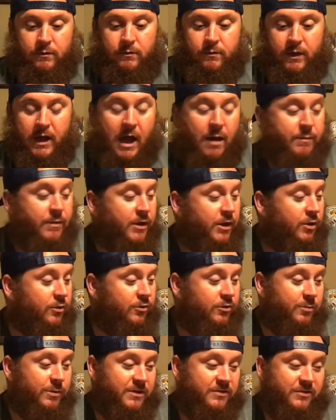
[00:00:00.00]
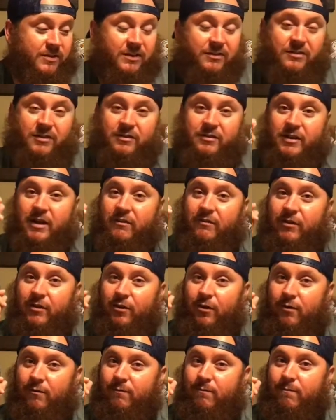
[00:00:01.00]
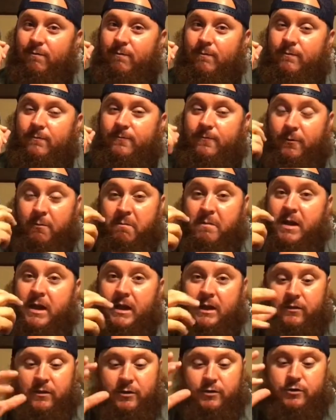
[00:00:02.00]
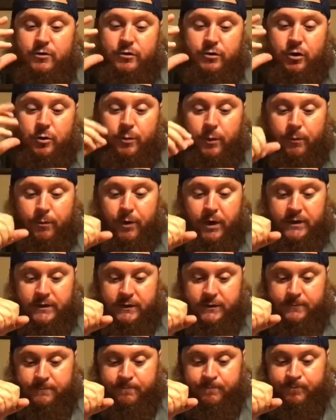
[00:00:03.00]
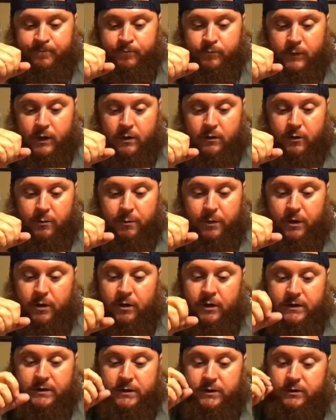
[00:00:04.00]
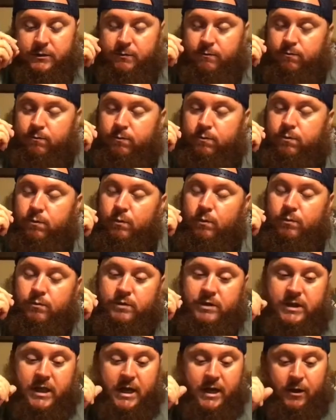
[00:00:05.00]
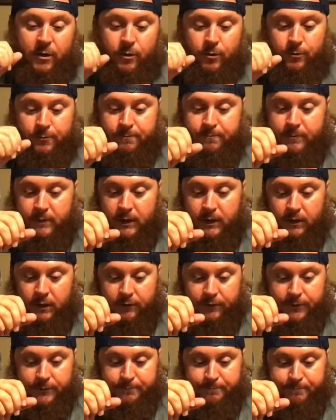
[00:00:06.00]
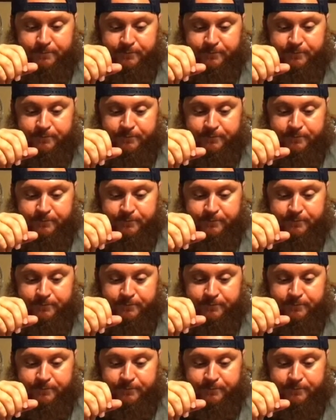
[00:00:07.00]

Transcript: The IBUs to be 67 are, for me, they're super present. The bitterness is dead on. I love it.